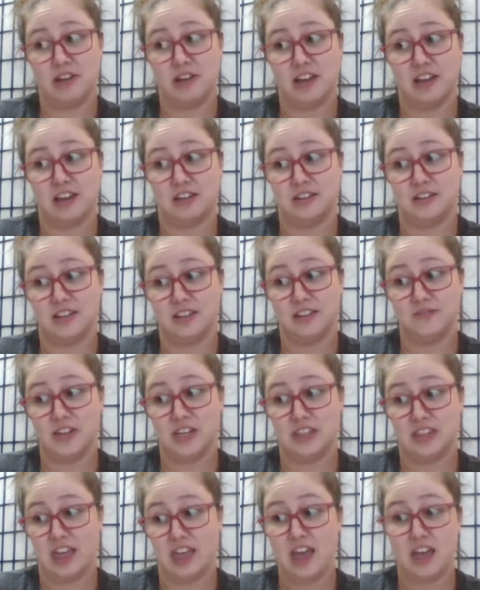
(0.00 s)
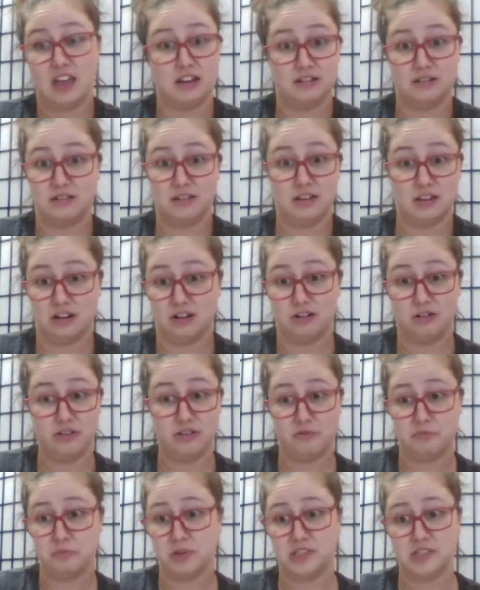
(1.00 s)
And even then, you know,
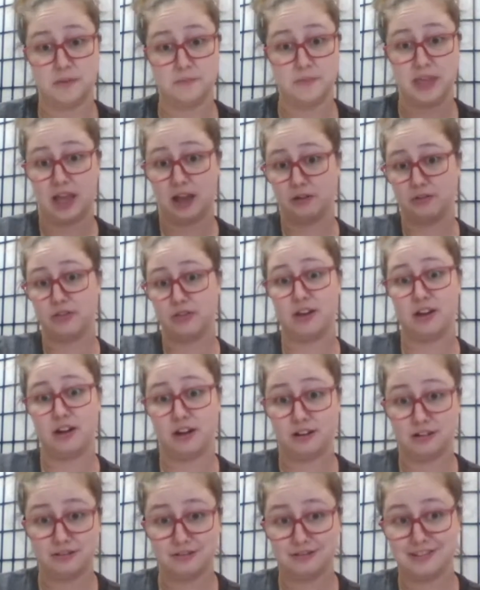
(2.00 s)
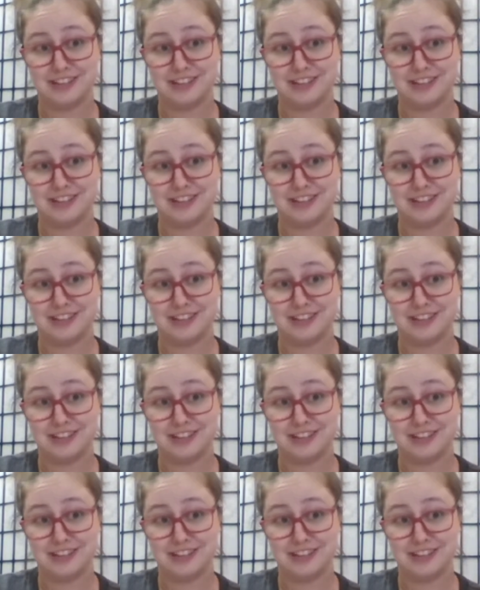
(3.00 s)
you've put something out there